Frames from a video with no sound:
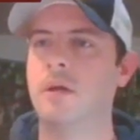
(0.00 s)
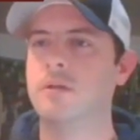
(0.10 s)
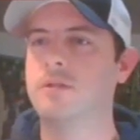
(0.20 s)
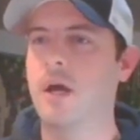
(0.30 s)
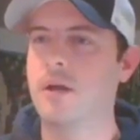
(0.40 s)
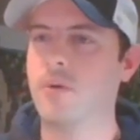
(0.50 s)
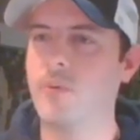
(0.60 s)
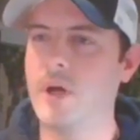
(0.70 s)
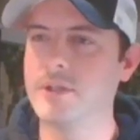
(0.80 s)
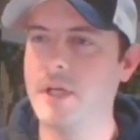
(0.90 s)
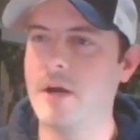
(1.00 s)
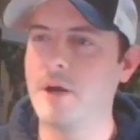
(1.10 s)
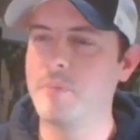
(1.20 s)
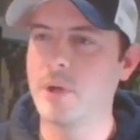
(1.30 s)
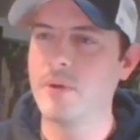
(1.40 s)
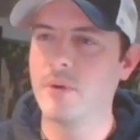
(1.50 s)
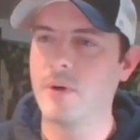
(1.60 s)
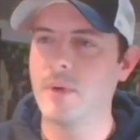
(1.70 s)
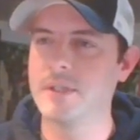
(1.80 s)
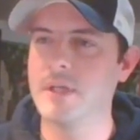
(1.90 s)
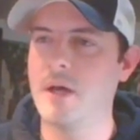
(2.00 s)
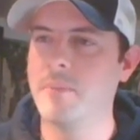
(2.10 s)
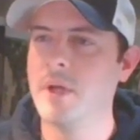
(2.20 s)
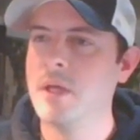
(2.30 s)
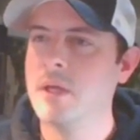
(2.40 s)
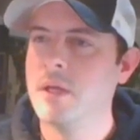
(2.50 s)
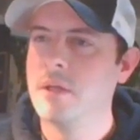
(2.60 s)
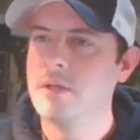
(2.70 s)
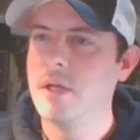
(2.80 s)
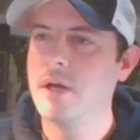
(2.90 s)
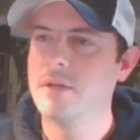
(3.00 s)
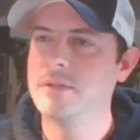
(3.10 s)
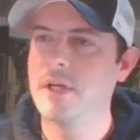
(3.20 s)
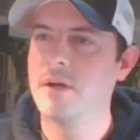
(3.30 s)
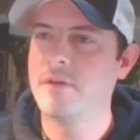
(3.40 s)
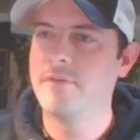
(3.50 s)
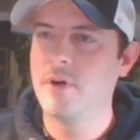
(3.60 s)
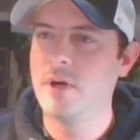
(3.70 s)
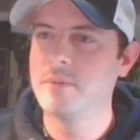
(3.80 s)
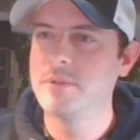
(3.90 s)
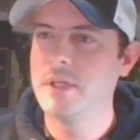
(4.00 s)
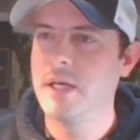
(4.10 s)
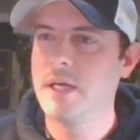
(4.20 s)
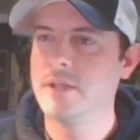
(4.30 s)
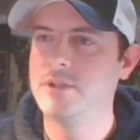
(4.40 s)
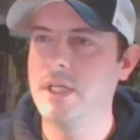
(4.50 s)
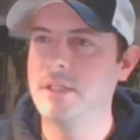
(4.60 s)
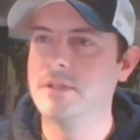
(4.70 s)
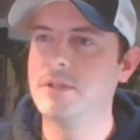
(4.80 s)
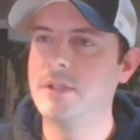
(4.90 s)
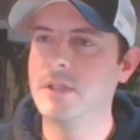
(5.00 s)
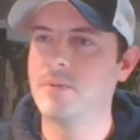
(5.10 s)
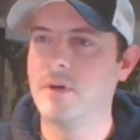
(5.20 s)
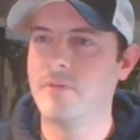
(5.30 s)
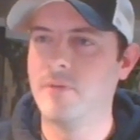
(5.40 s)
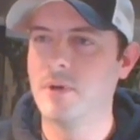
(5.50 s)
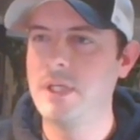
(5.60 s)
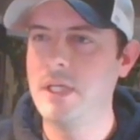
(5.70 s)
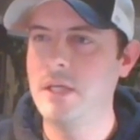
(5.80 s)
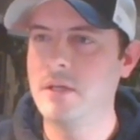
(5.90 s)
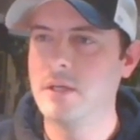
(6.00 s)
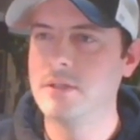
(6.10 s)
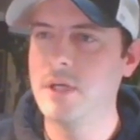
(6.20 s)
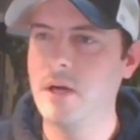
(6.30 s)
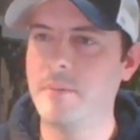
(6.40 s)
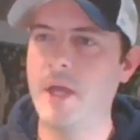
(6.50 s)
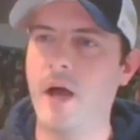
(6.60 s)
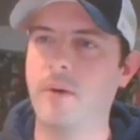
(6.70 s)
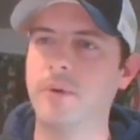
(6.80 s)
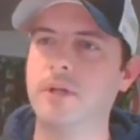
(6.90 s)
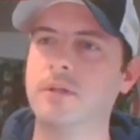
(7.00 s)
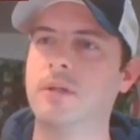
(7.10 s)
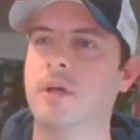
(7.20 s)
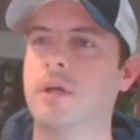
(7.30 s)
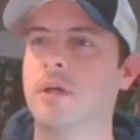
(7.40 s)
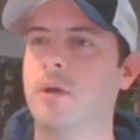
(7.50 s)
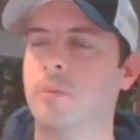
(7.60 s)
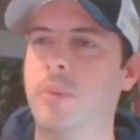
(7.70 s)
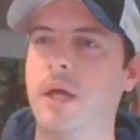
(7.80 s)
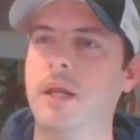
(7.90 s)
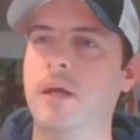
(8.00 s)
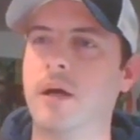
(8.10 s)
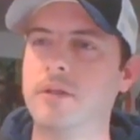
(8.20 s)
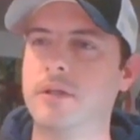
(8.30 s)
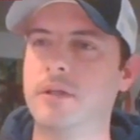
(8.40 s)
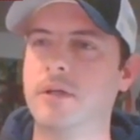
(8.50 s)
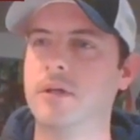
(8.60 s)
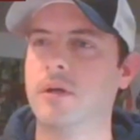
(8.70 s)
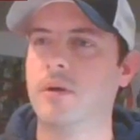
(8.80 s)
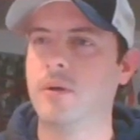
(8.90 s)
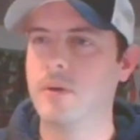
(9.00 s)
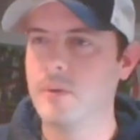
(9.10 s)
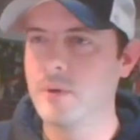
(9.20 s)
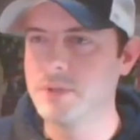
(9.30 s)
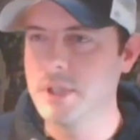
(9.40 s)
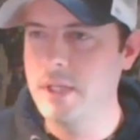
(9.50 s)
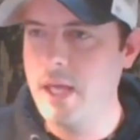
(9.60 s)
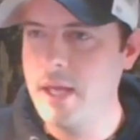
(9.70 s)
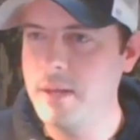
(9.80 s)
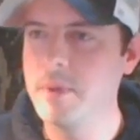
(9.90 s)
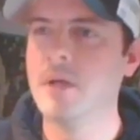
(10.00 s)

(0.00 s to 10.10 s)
Donald Walsh, Eric McClure, what's up? Zarek Farms in the house. Jason G, 1214. Jeremy Albritton. Penny Hunter. What was it? Gabe.